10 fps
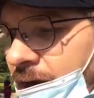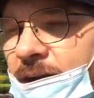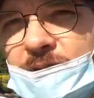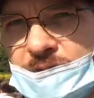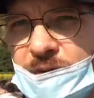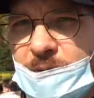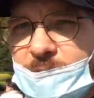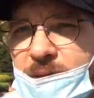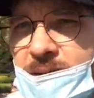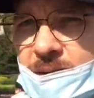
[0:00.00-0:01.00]

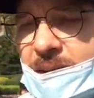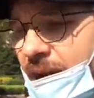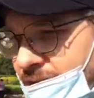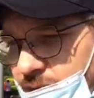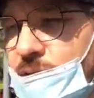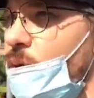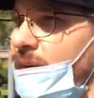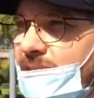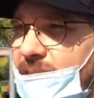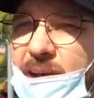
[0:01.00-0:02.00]
confirmed cases, or
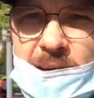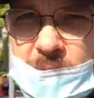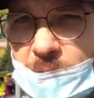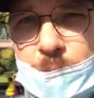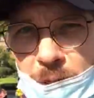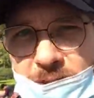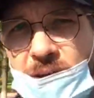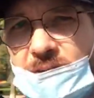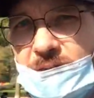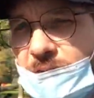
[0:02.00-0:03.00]
let's say positive